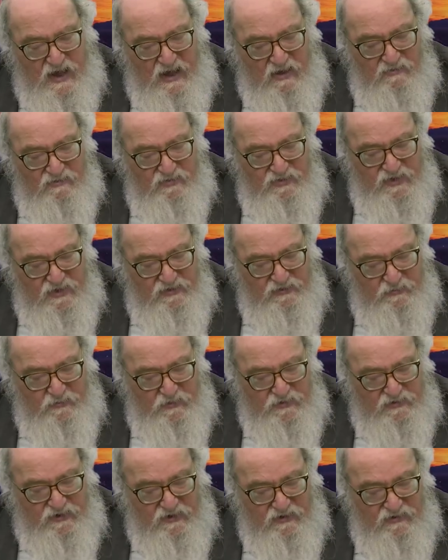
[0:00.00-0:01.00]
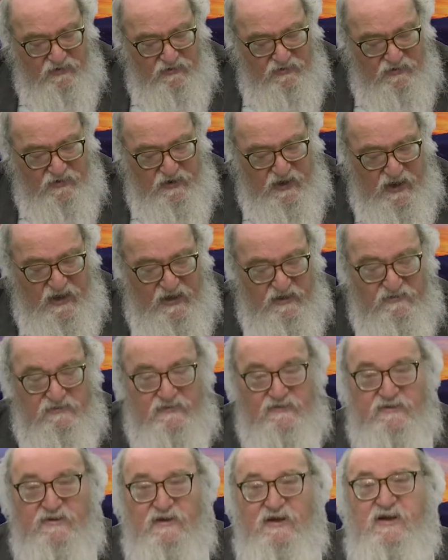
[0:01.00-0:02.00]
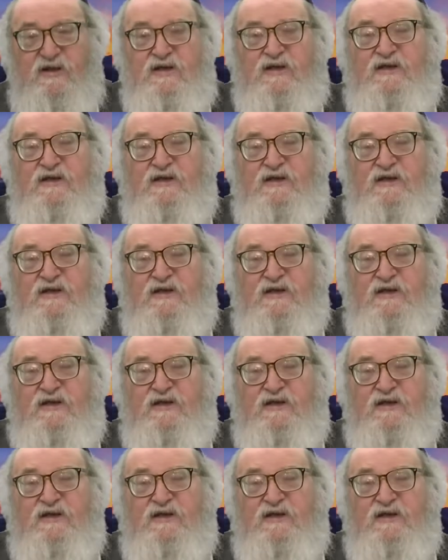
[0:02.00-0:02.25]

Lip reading: Now, this particular case